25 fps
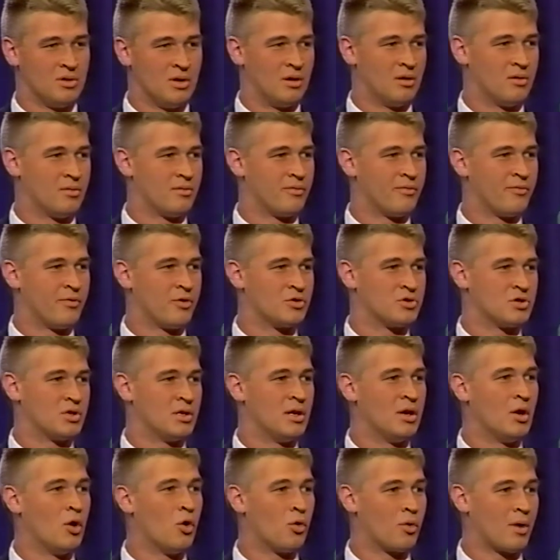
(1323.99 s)
you know,
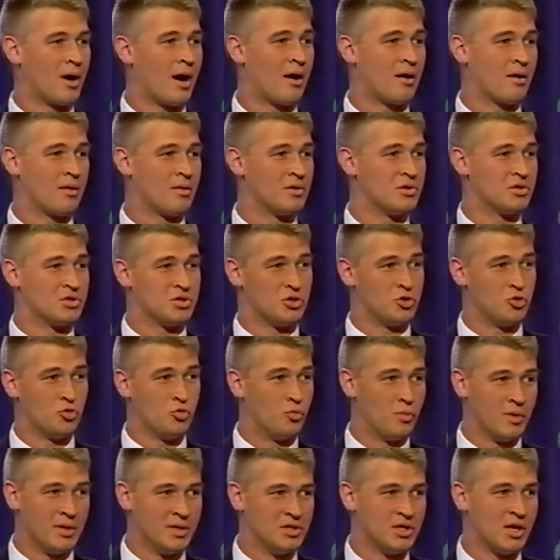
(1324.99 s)
virtually no cartilage
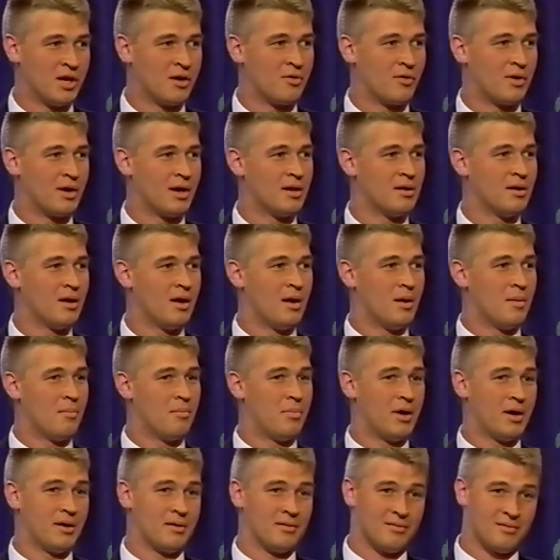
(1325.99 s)
to regenerate.
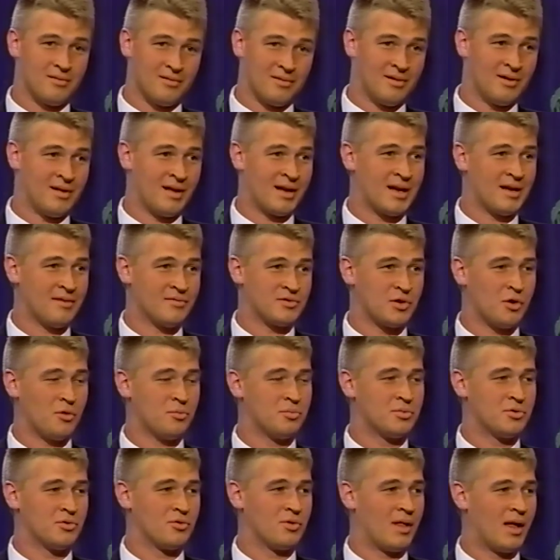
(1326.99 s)
But that gives
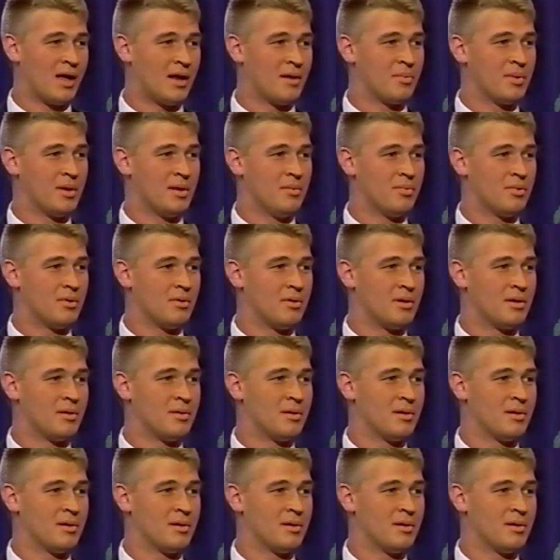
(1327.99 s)
hope to a lot of people.